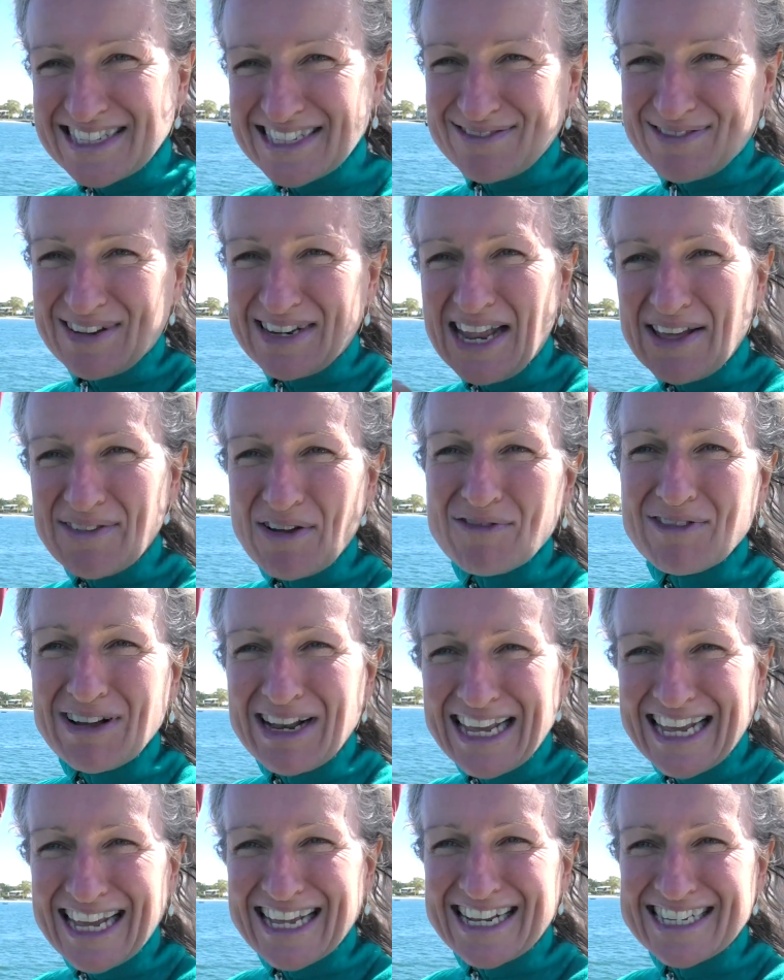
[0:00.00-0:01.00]
We never
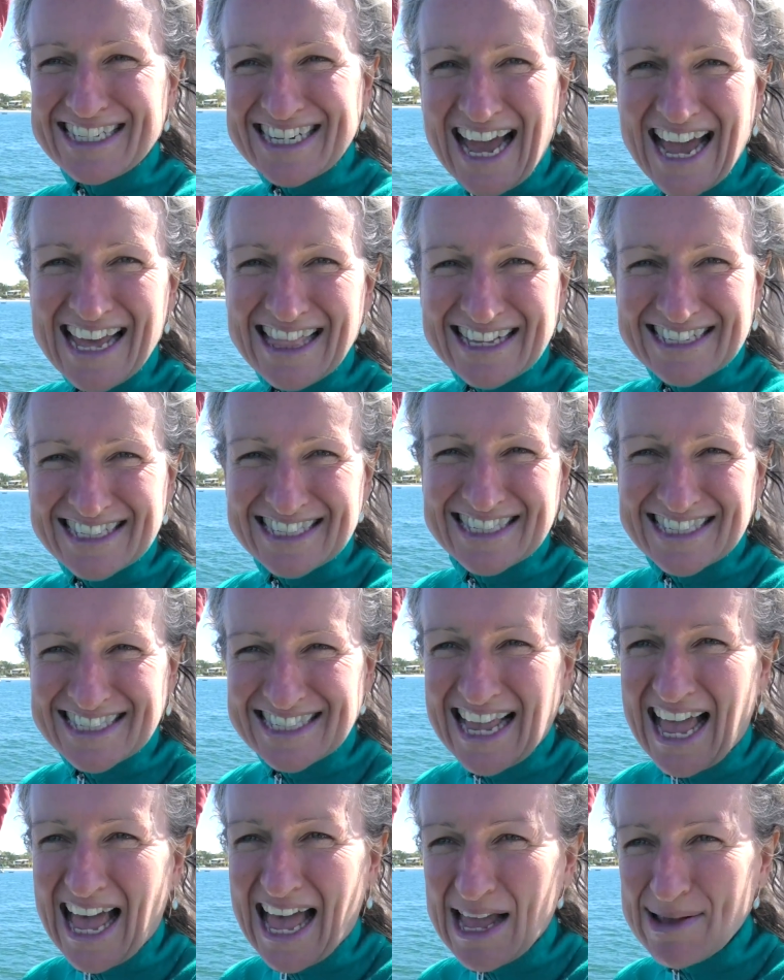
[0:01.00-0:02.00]
really get a day that's the
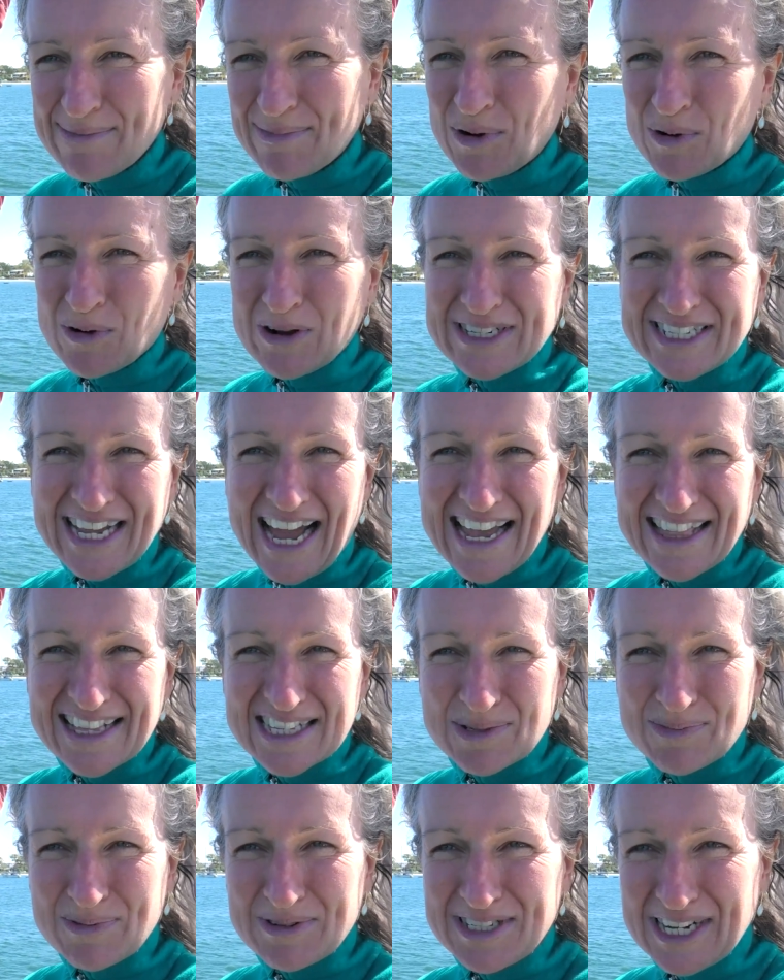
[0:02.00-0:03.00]
same or a day
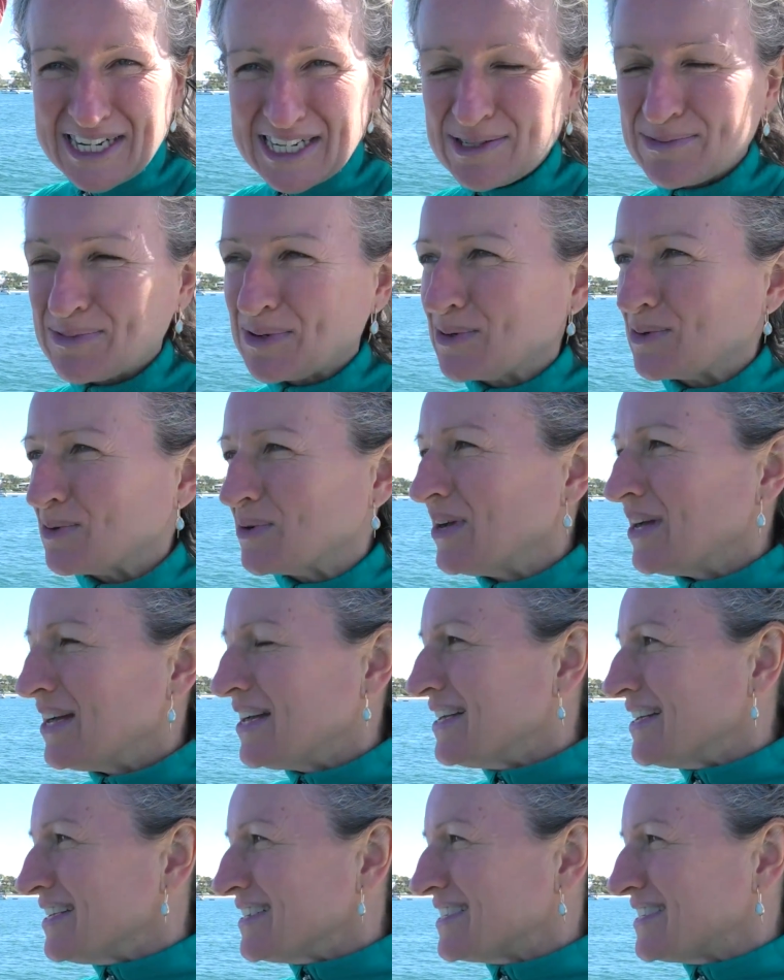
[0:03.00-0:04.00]
that's predictable.
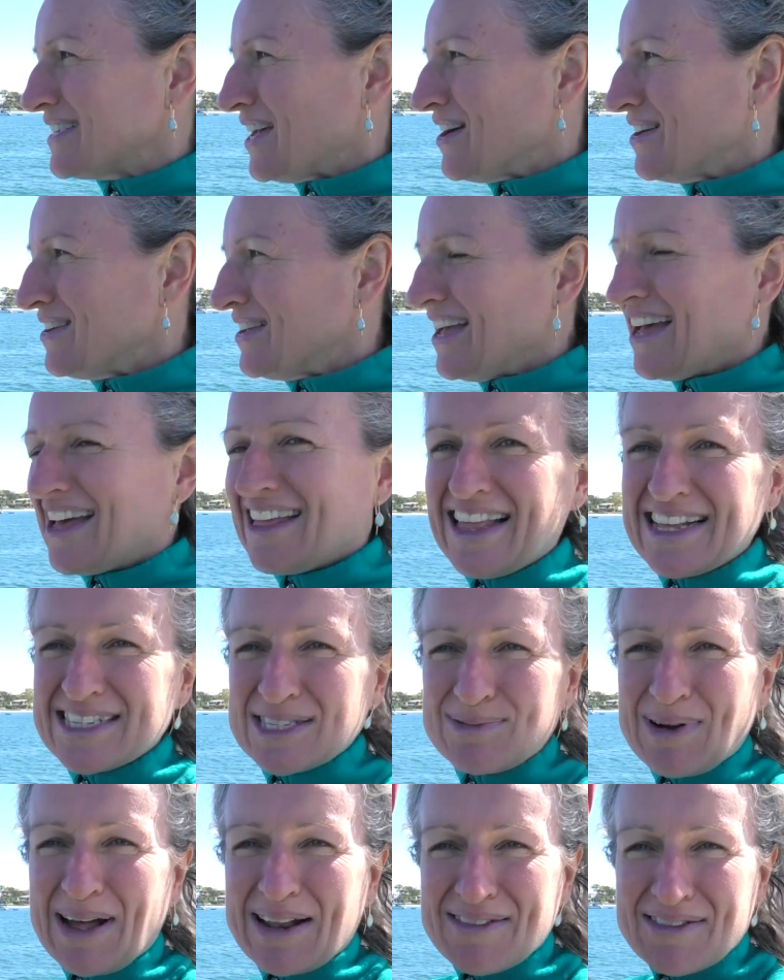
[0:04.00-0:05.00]
So yeah,
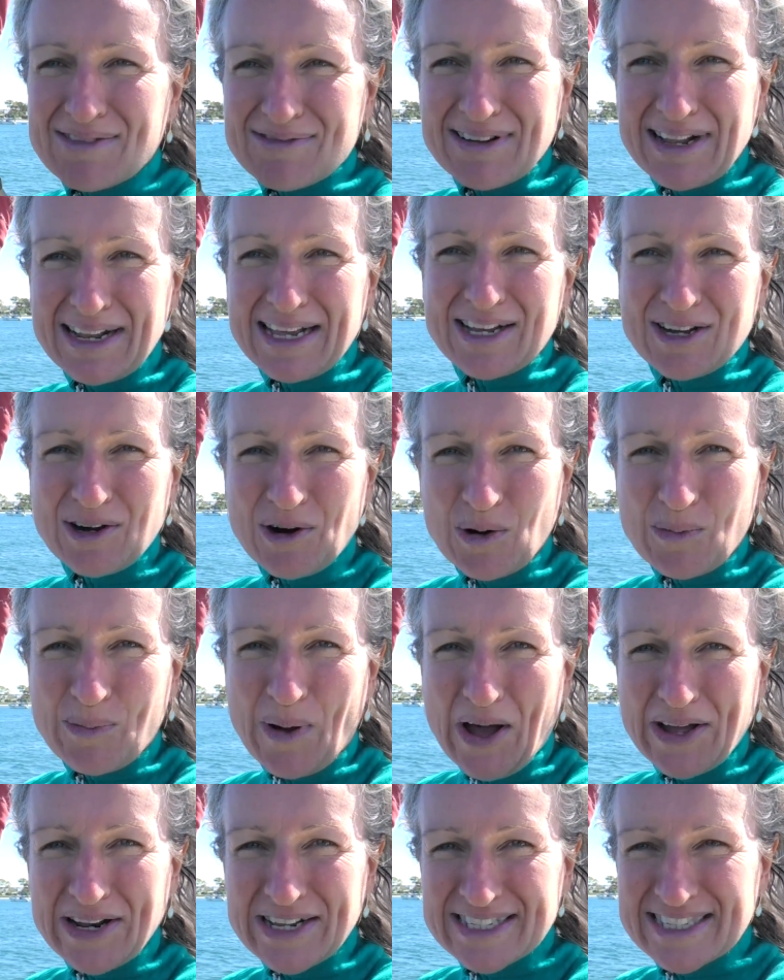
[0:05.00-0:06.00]
that's one of the really cool
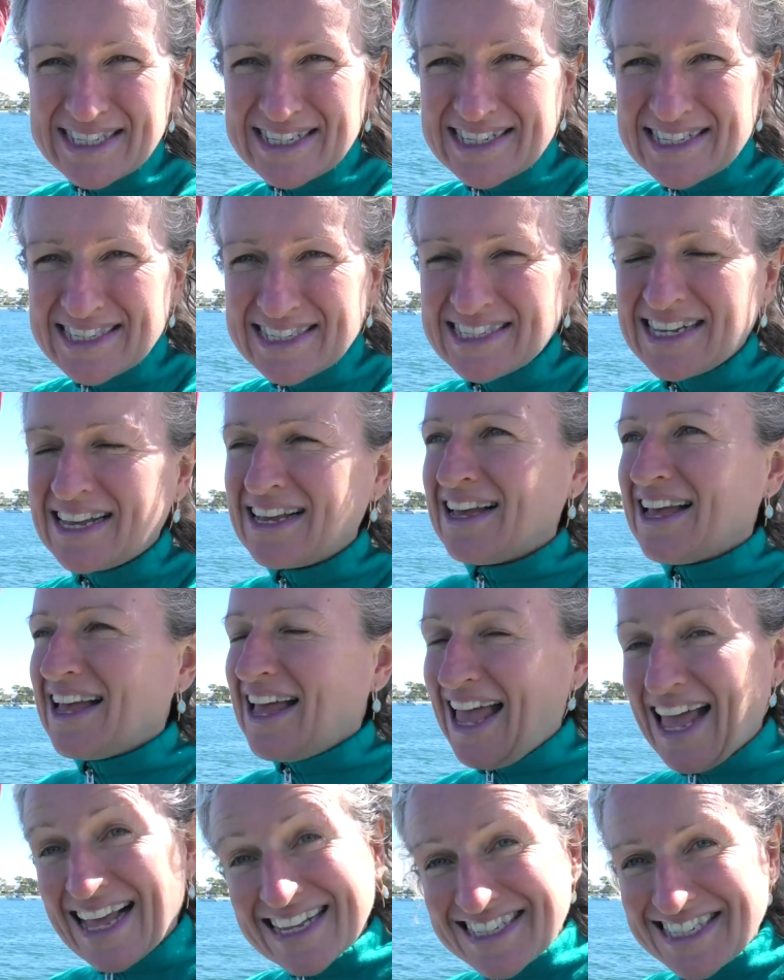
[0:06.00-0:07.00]
bonuses
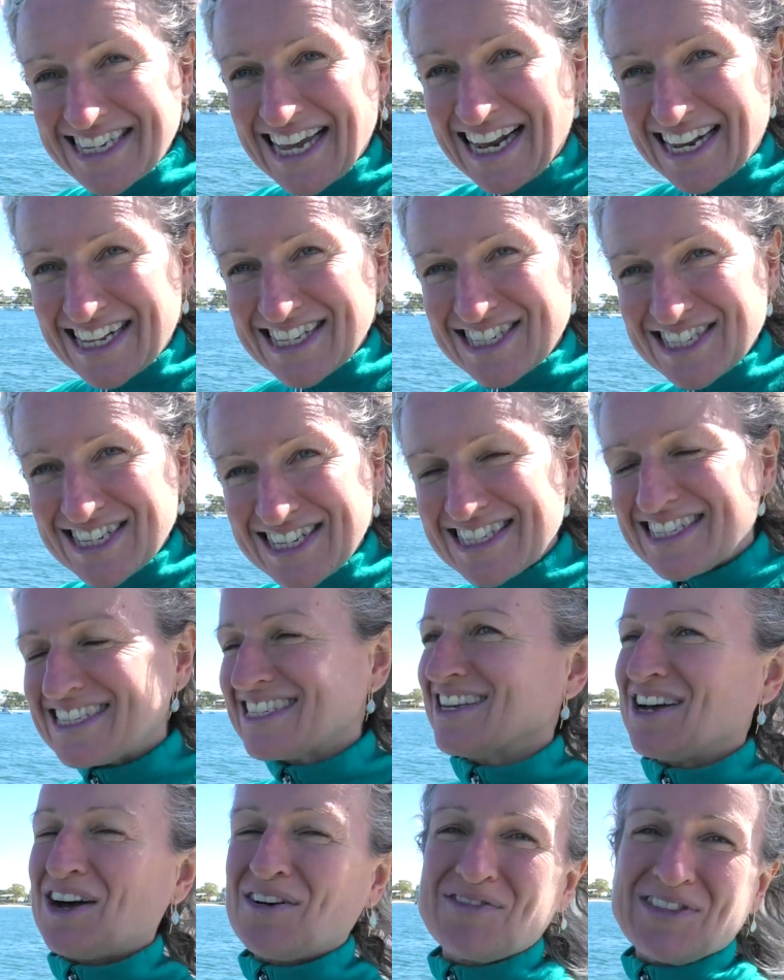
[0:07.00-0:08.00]
and
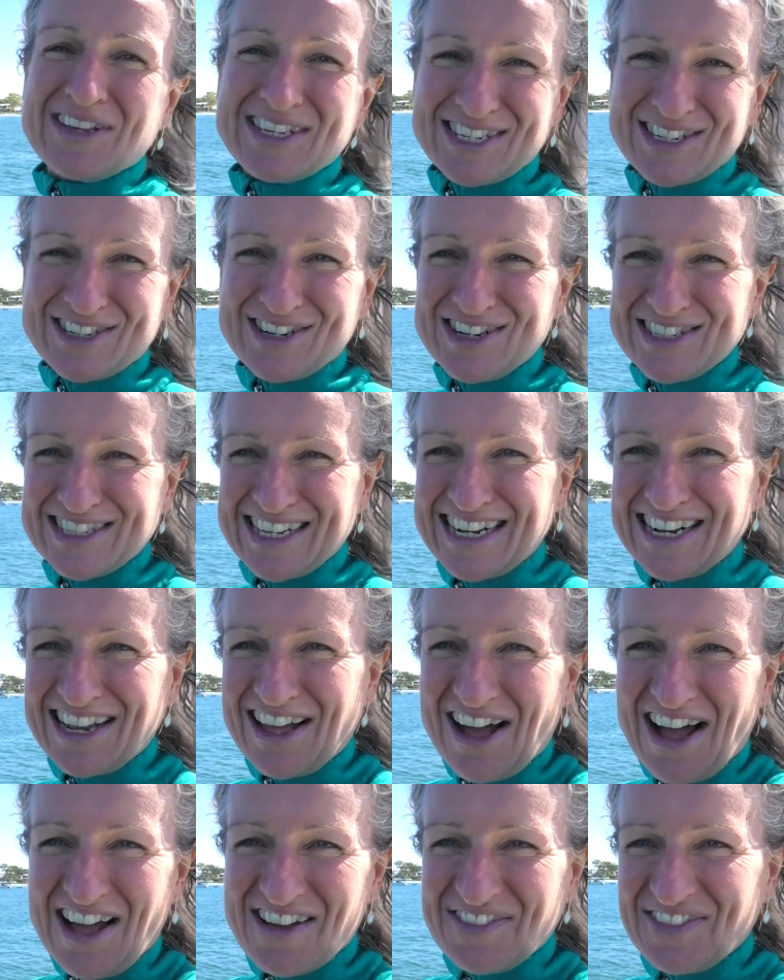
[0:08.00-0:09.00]
challenges of this cruising
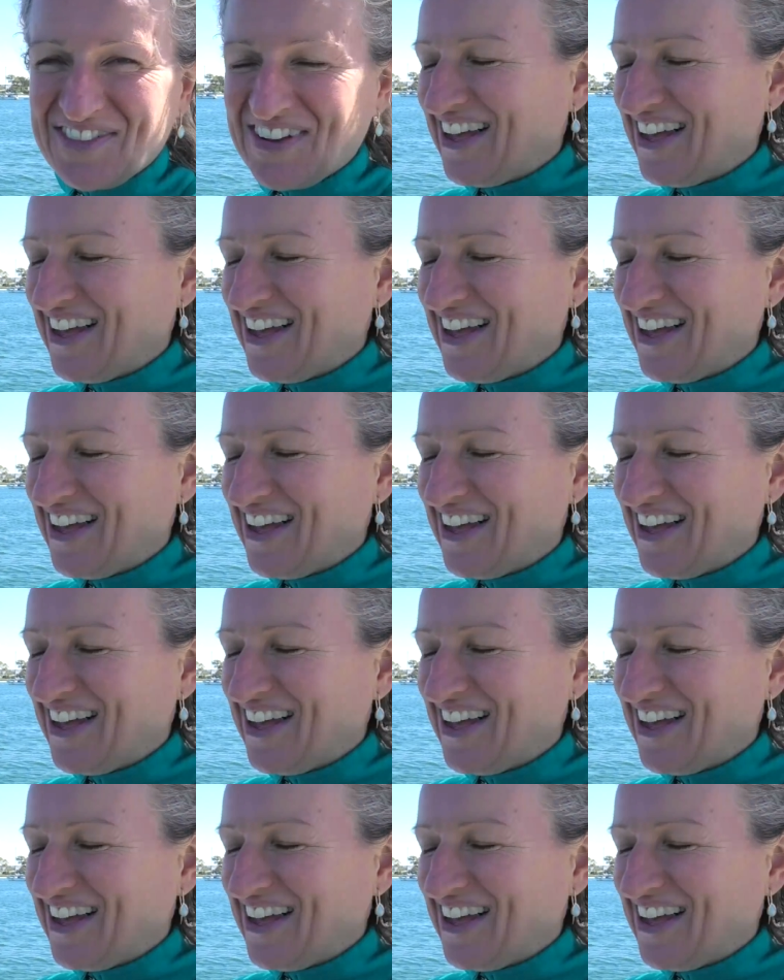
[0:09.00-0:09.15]
life.